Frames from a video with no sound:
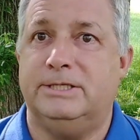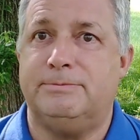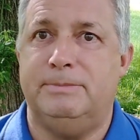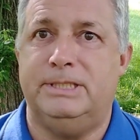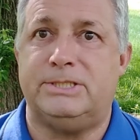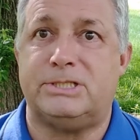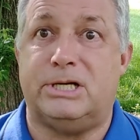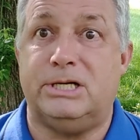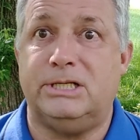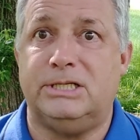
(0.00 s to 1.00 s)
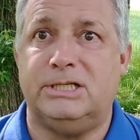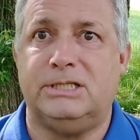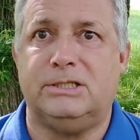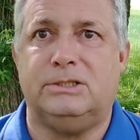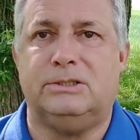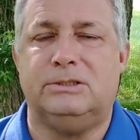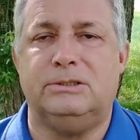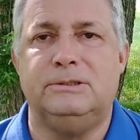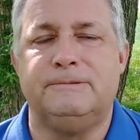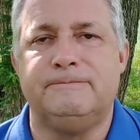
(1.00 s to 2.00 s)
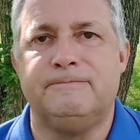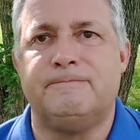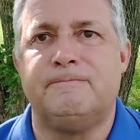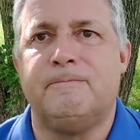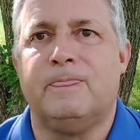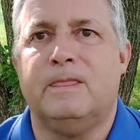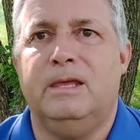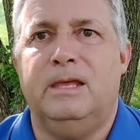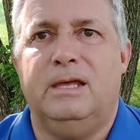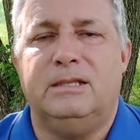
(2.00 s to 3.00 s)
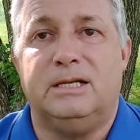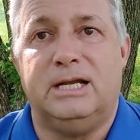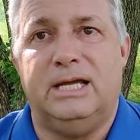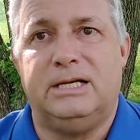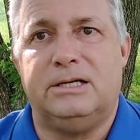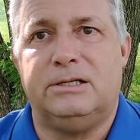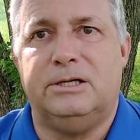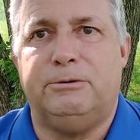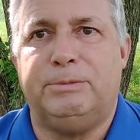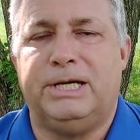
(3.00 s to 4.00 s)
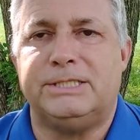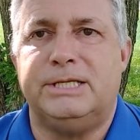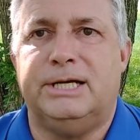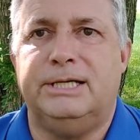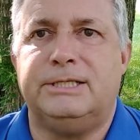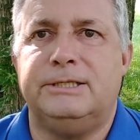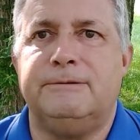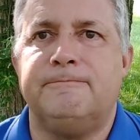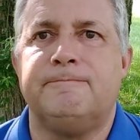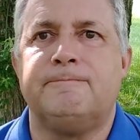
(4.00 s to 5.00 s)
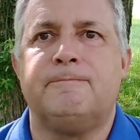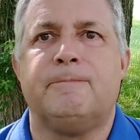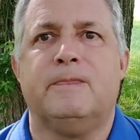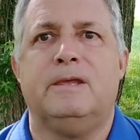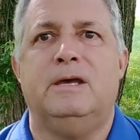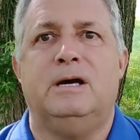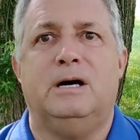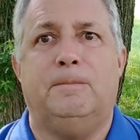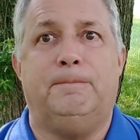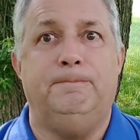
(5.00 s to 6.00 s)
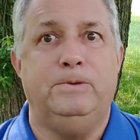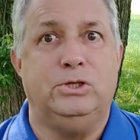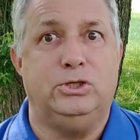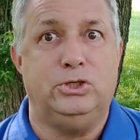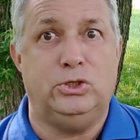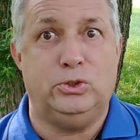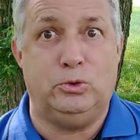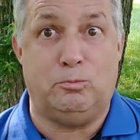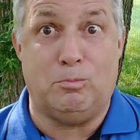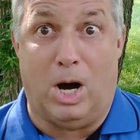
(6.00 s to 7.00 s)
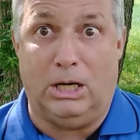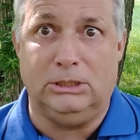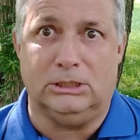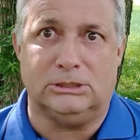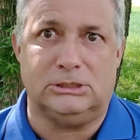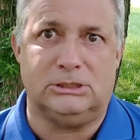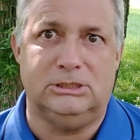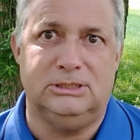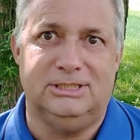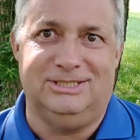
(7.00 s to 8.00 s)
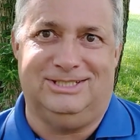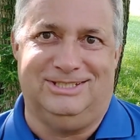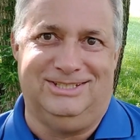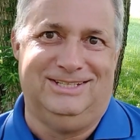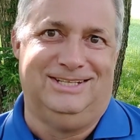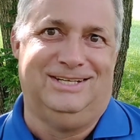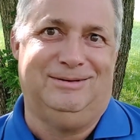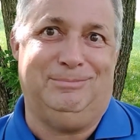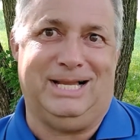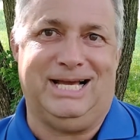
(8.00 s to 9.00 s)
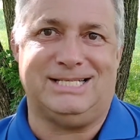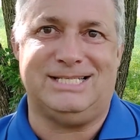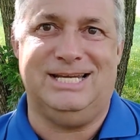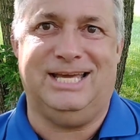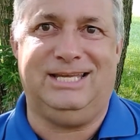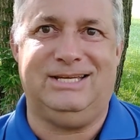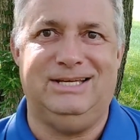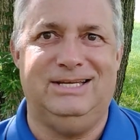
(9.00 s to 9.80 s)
me starting to dig the hole. Then I headed on home last night. A humongous black snake